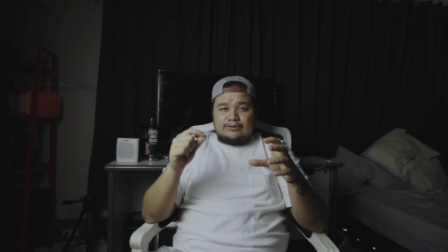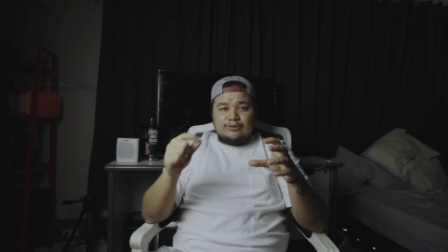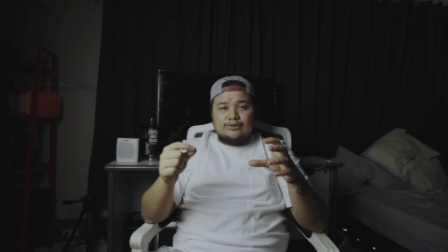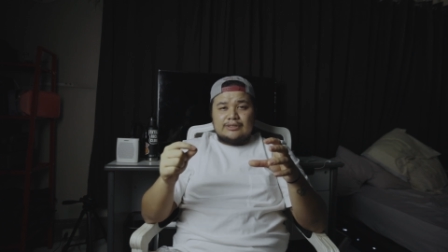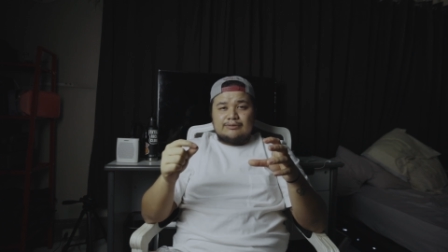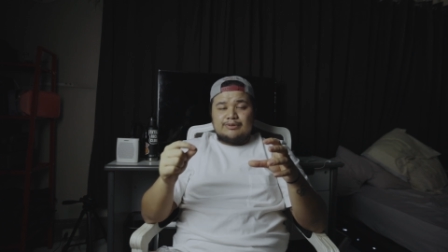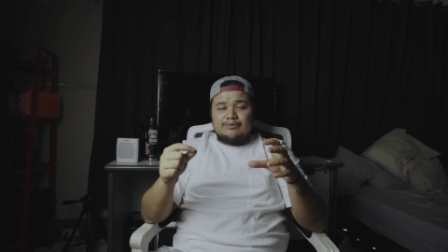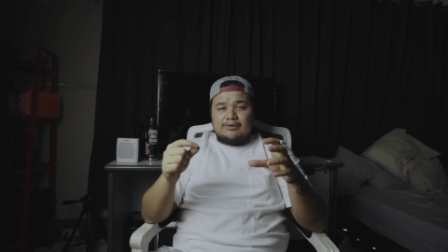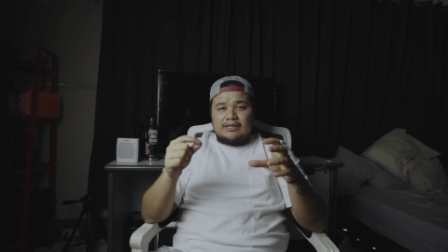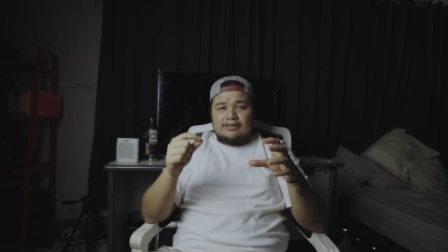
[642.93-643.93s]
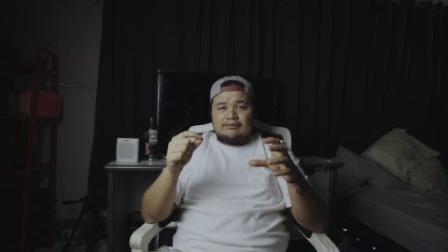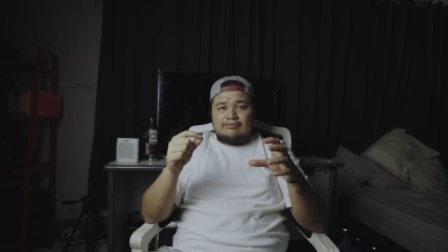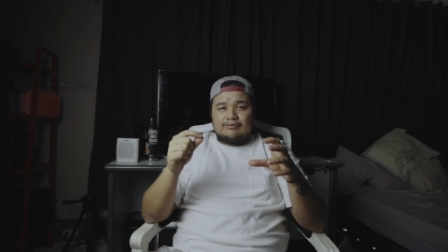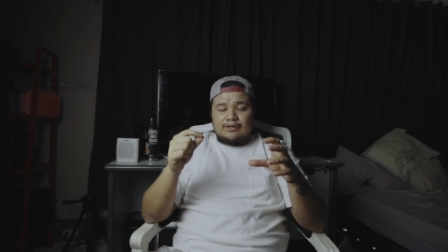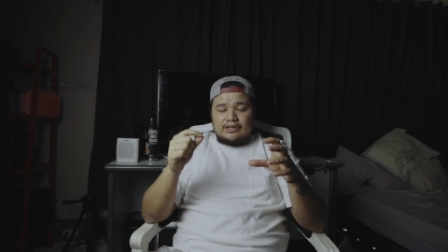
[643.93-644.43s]
do what we want
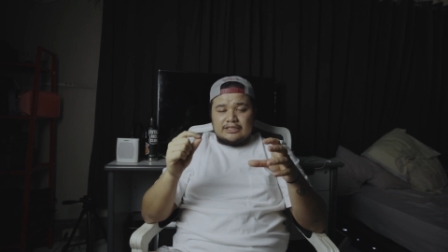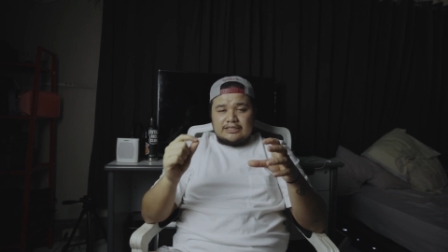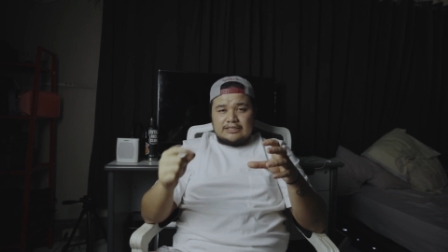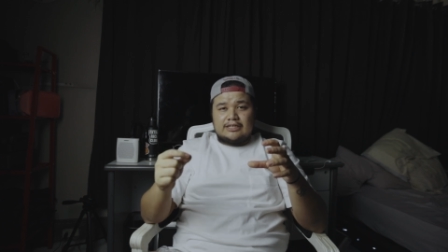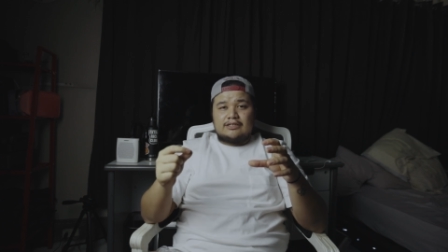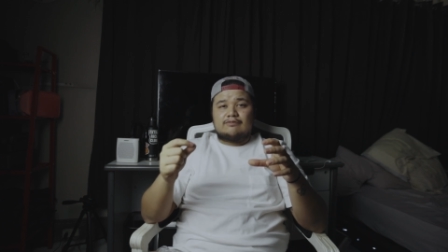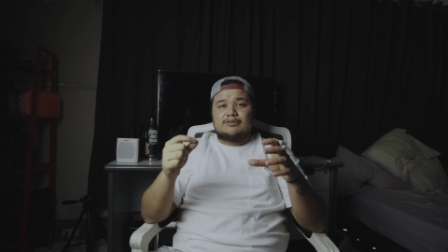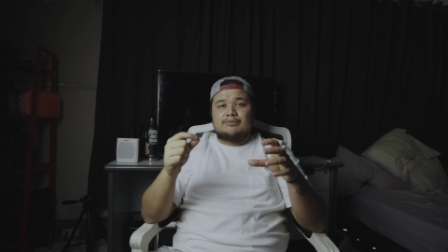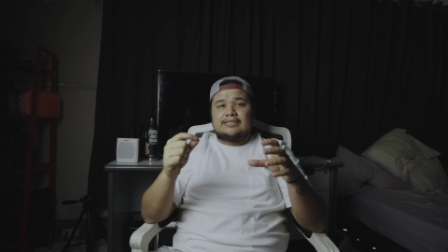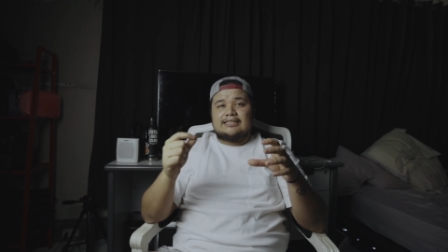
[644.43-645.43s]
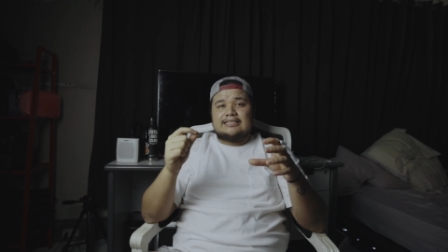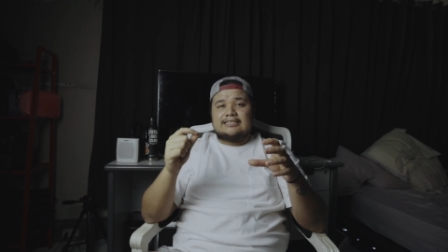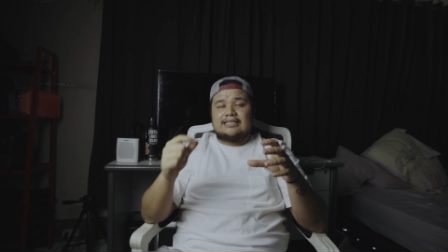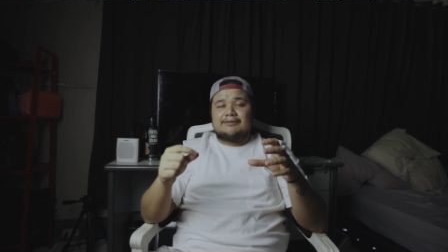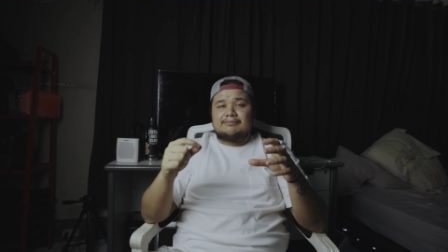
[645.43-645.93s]
for ourselves, but at the
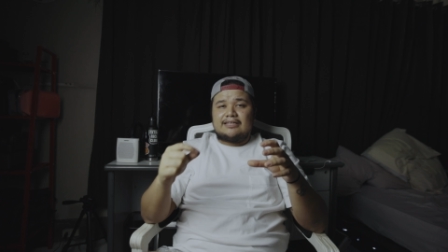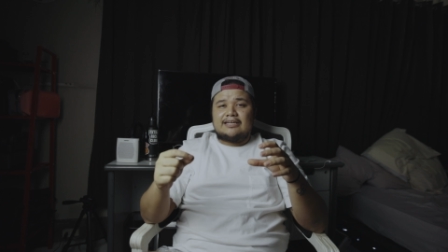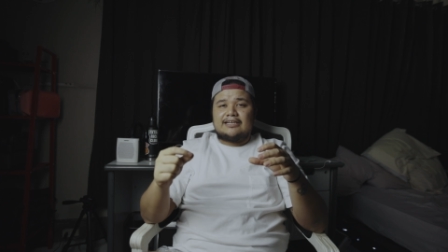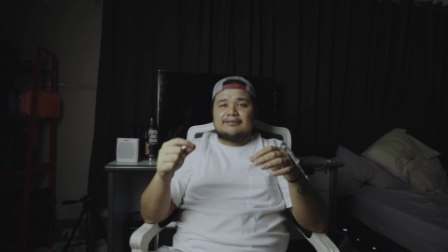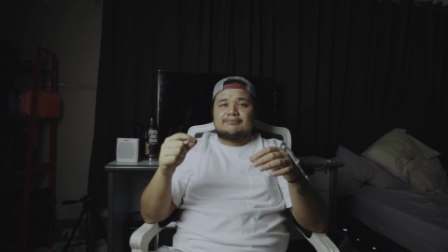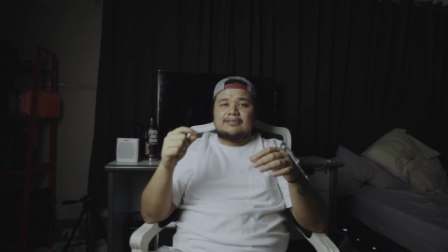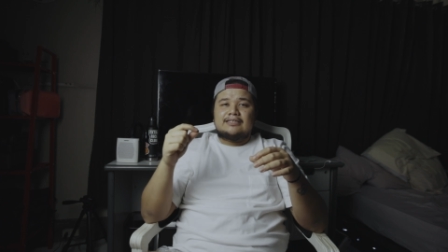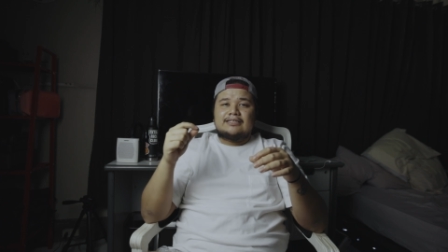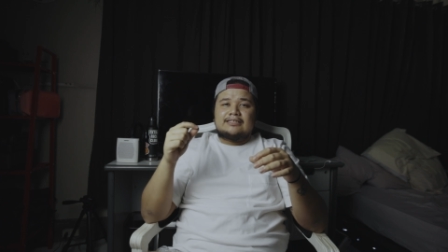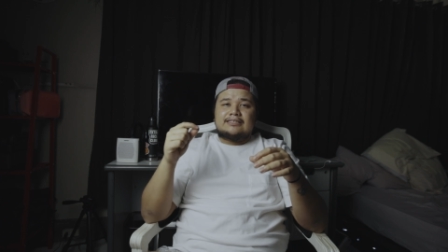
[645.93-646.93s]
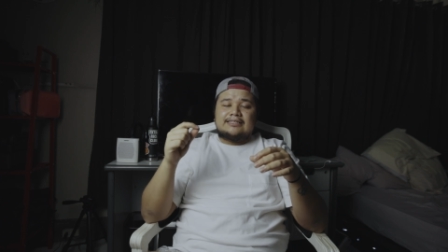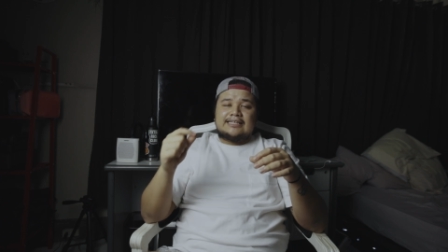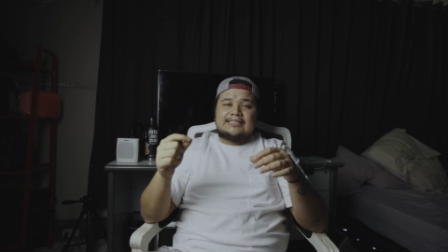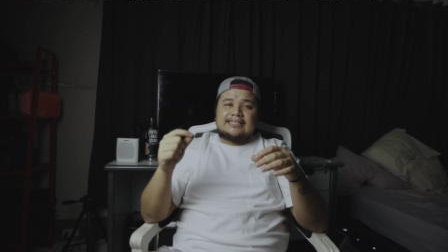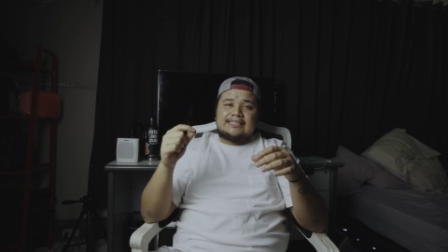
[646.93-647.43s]
same time,
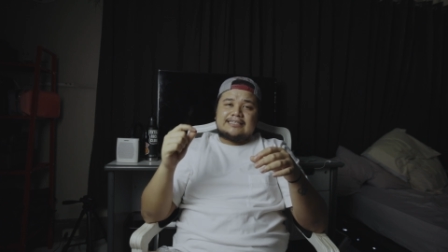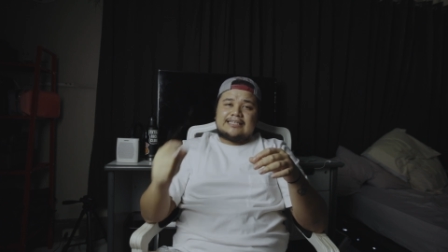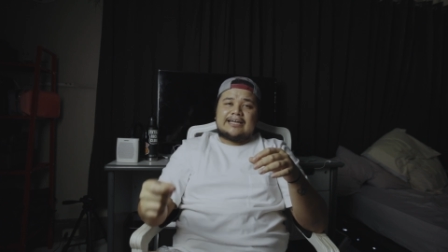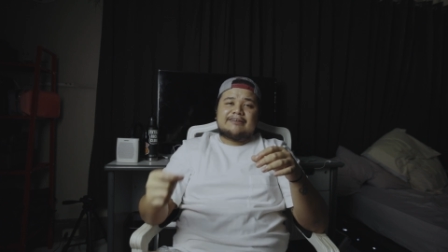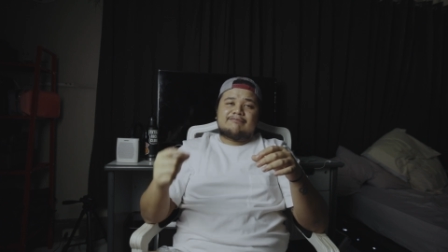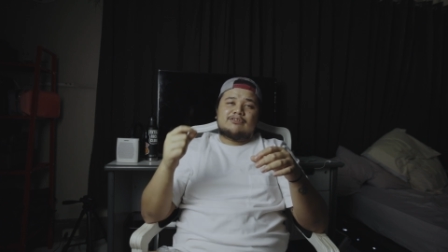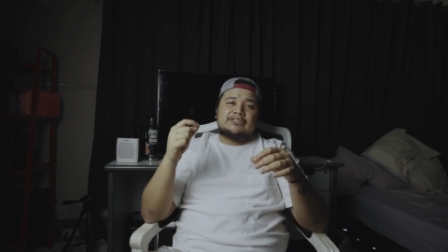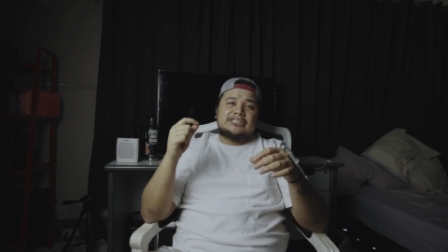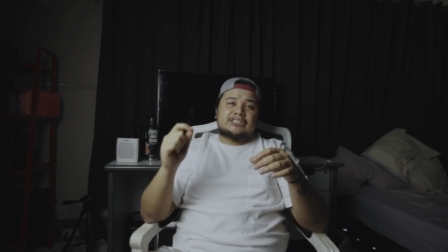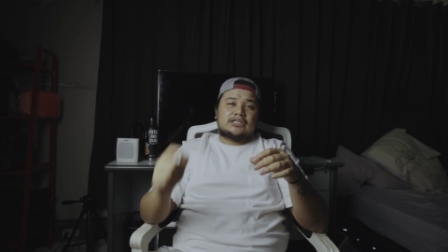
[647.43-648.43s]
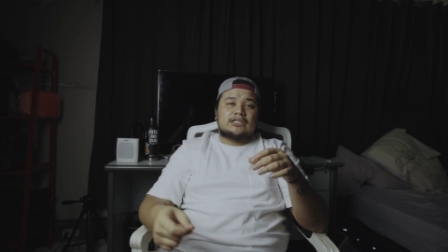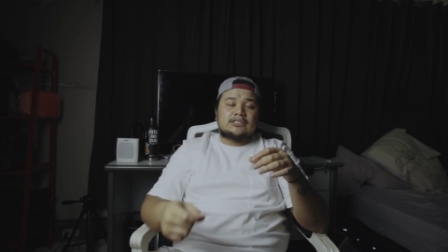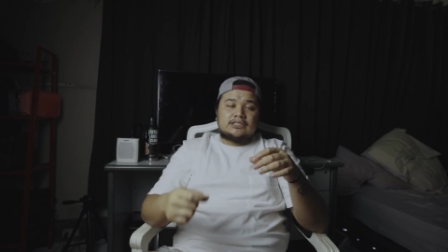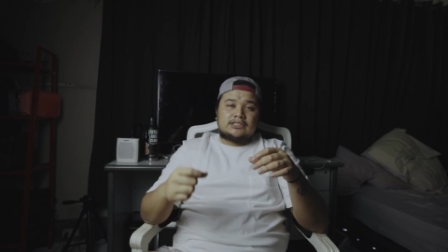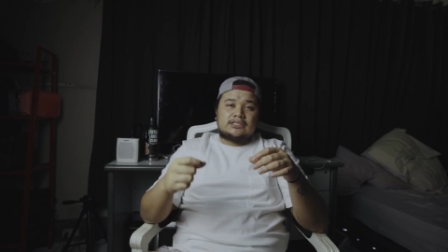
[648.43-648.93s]
dedicate time for each
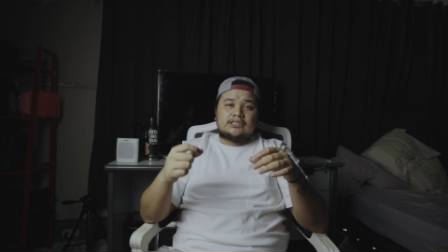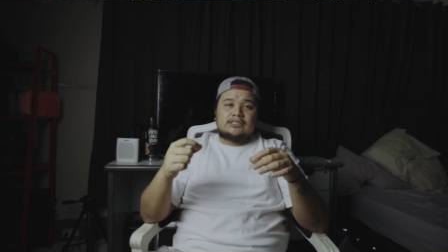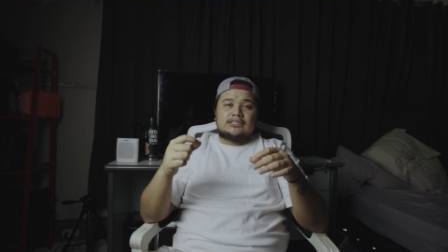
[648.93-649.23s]
other.